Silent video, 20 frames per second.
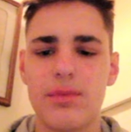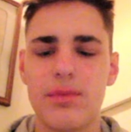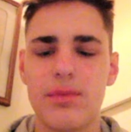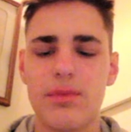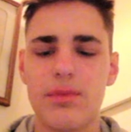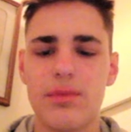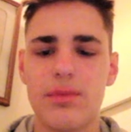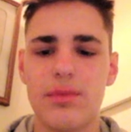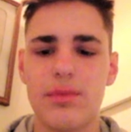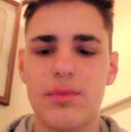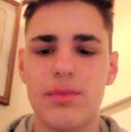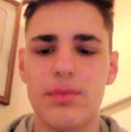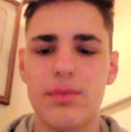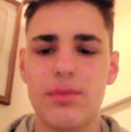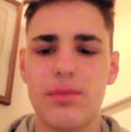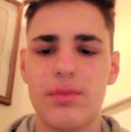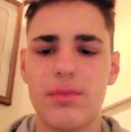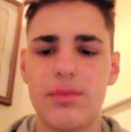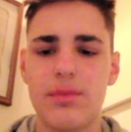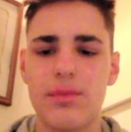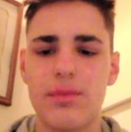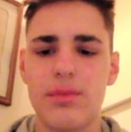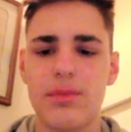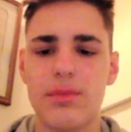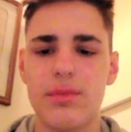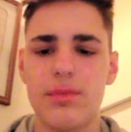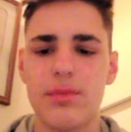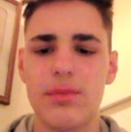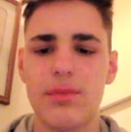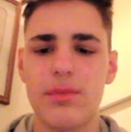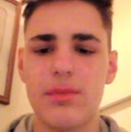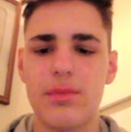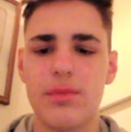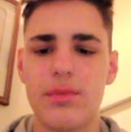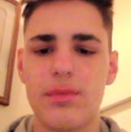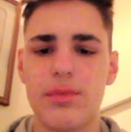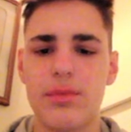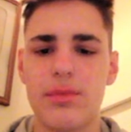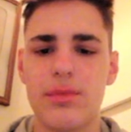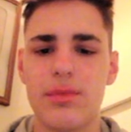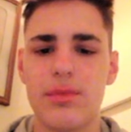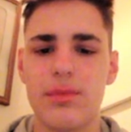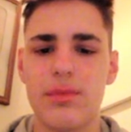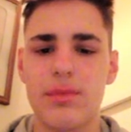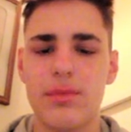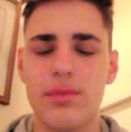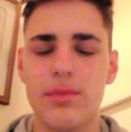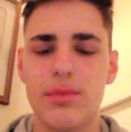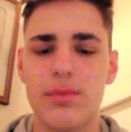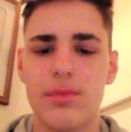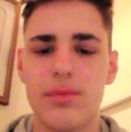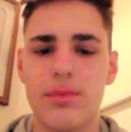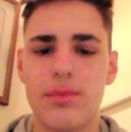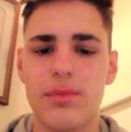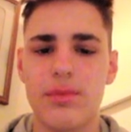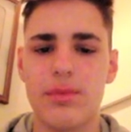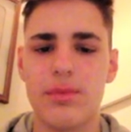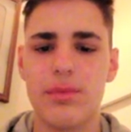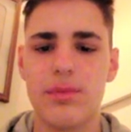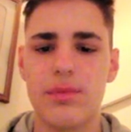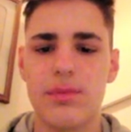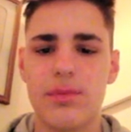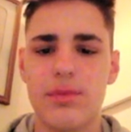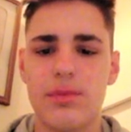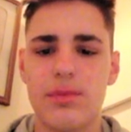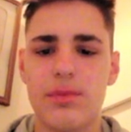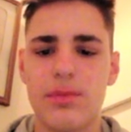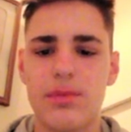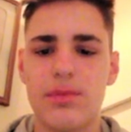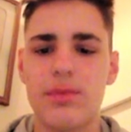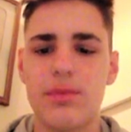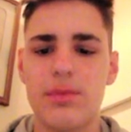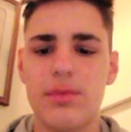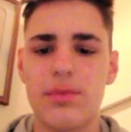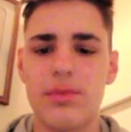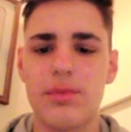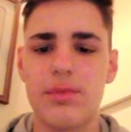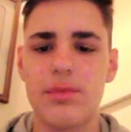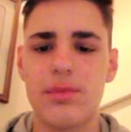The person shown says nothing.